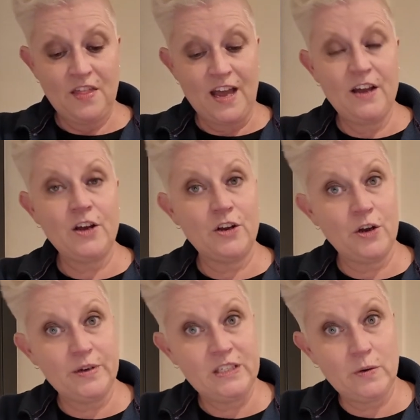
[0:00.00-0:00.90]
They are going to
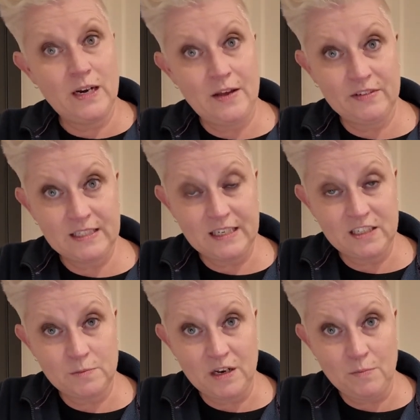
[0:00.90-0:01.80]
go into 11
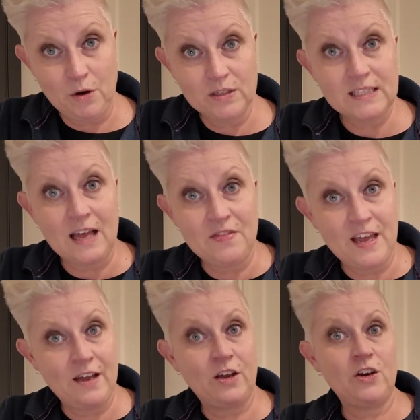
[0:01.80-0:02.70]
centimetre pots, and
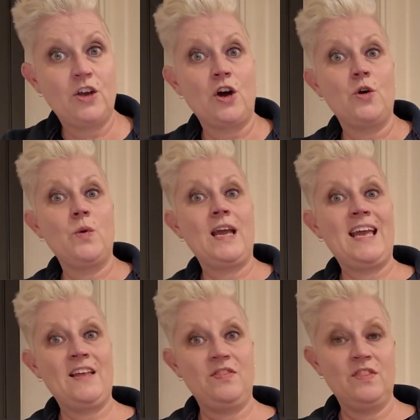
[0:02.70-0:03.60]
they are going to go
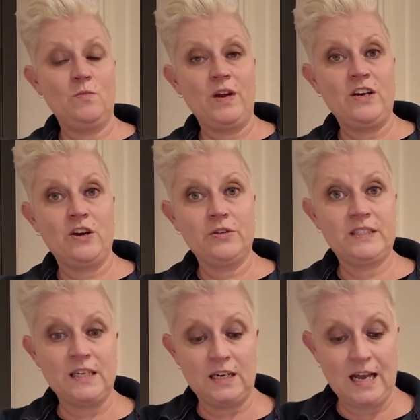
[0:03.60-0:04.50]
in the
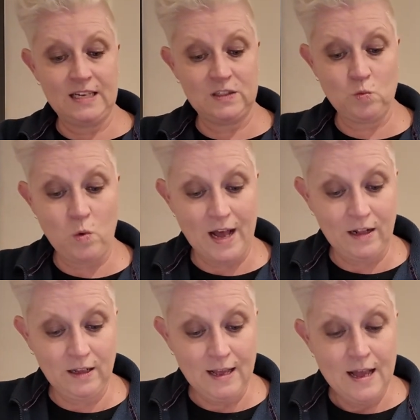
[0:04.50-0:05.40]
windowsill as
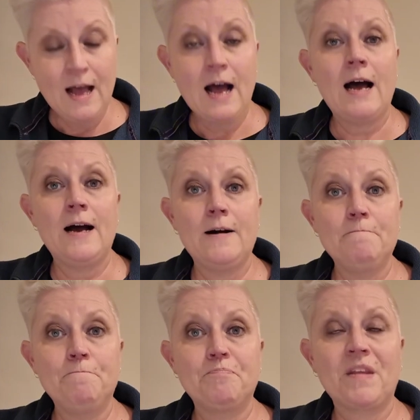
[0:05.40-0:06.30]
well.
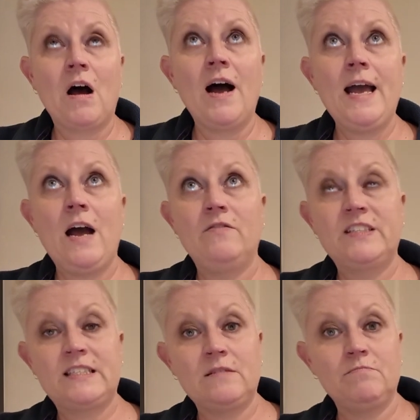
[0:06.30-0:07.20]
I have
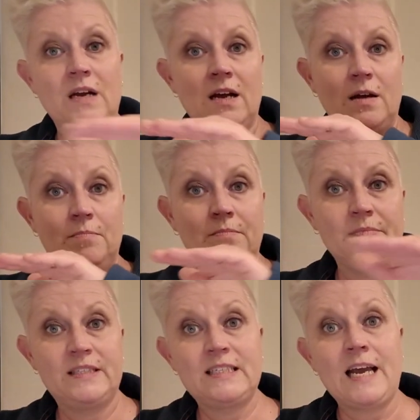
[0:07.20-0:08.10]

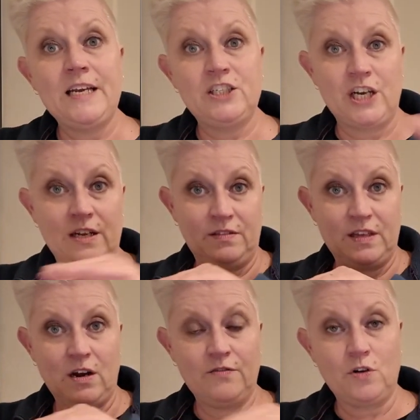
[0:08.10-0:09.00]
staging
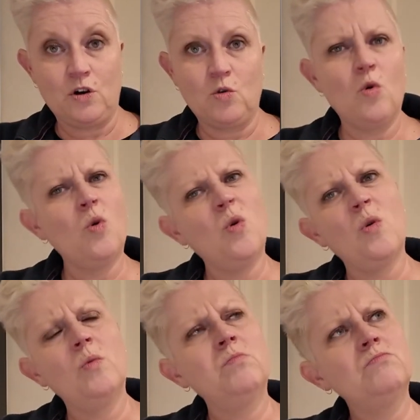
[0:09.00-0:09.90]
that I've got,
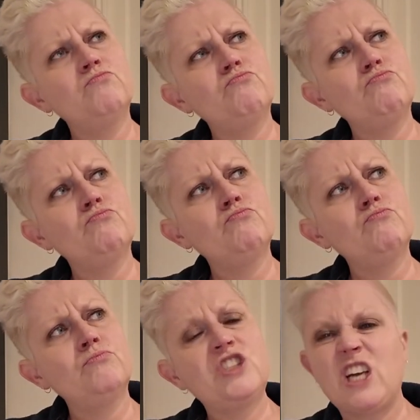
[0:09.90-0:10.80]
or
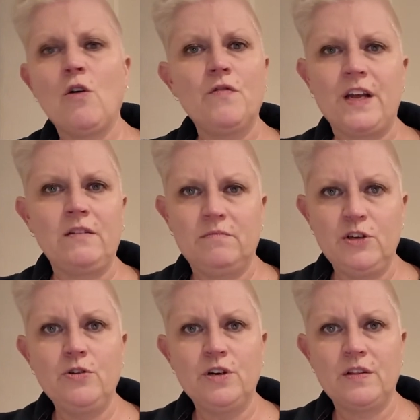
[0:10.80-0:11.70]
shelving
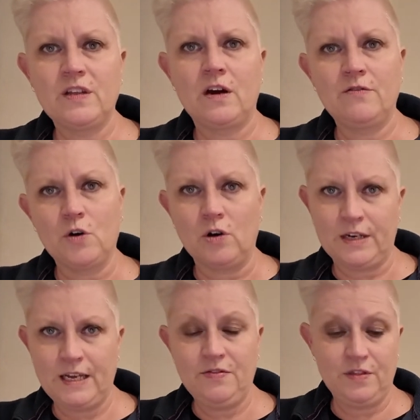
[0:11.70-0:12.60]
unit that I've
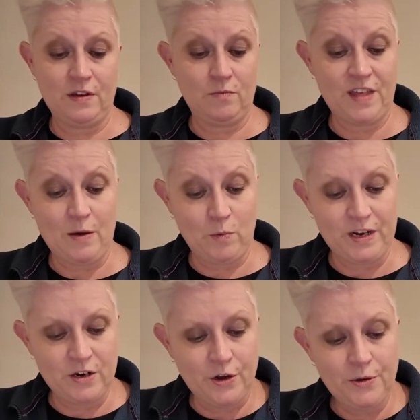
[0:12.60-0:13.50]
got in that
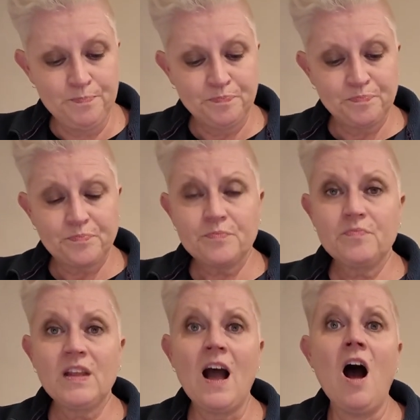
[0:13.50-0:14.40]
window.
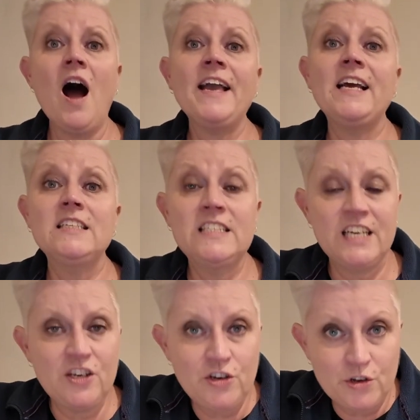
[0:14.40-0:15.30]
I
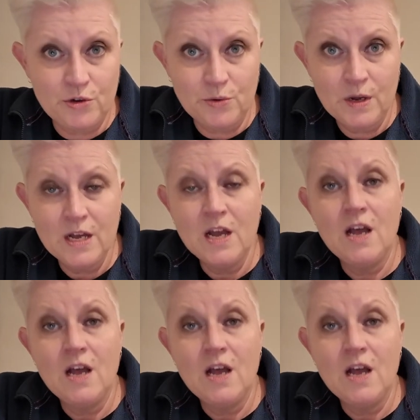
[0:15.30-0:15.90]
continue